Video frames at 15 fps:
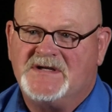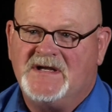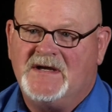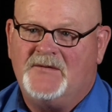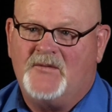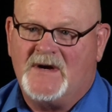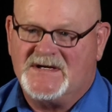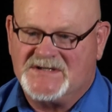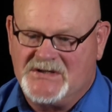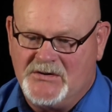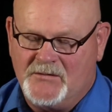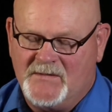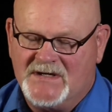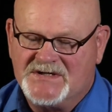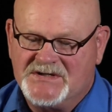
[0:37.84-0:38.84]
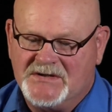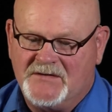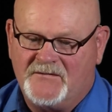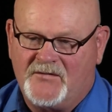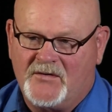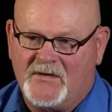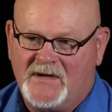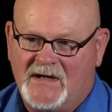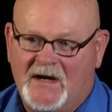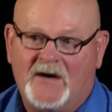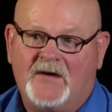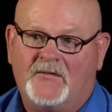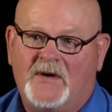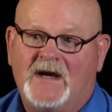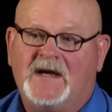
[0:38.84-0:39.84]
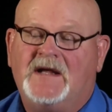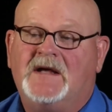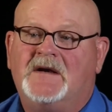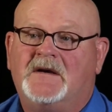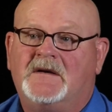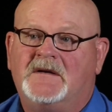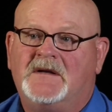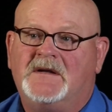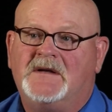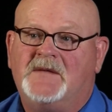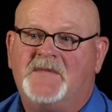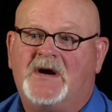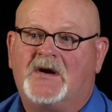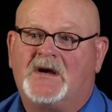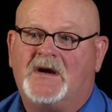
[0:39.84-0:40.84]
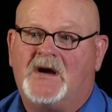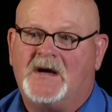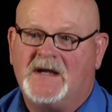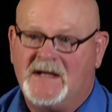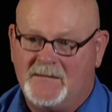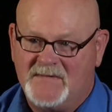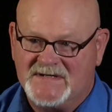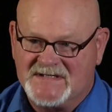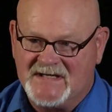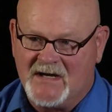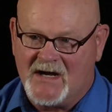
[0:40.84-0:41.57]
the rescue mission for the American Embassy